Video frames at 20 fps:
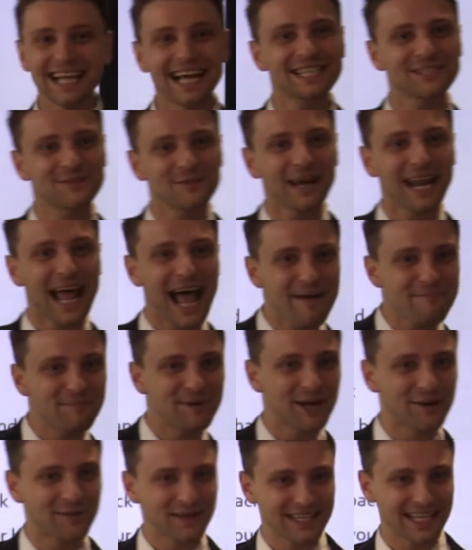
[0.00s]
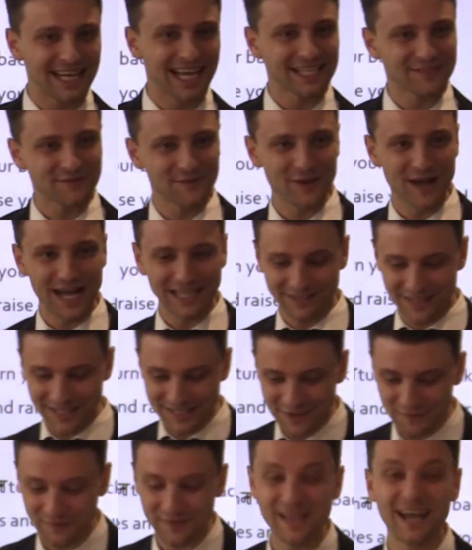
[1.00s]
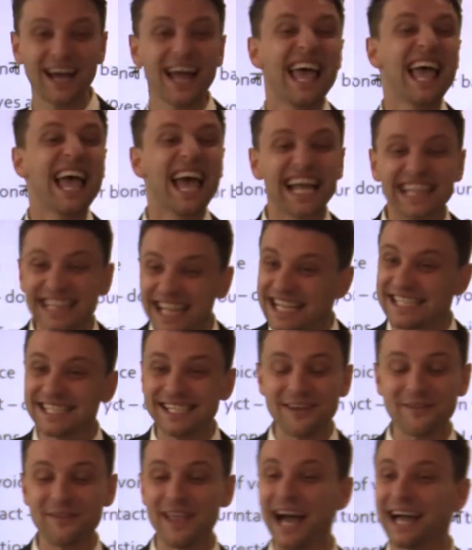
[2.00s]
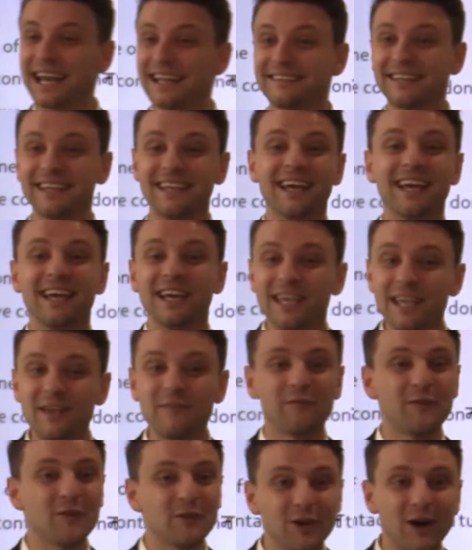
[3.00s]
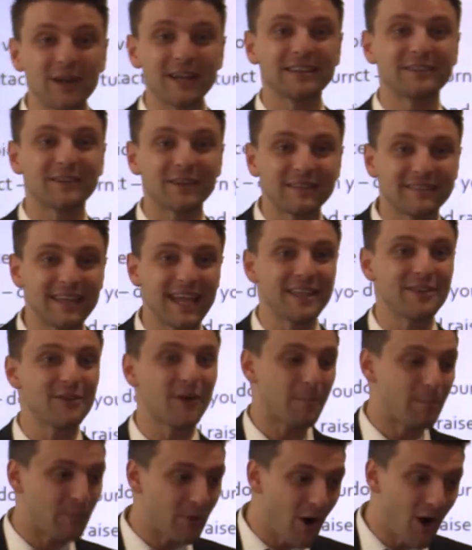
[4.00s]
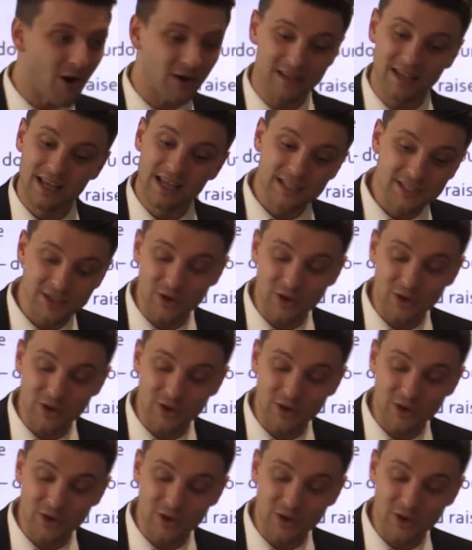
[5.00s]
That's what happened over the last few hundreds of years, and that's the reality. If you don't entertain, you're broke.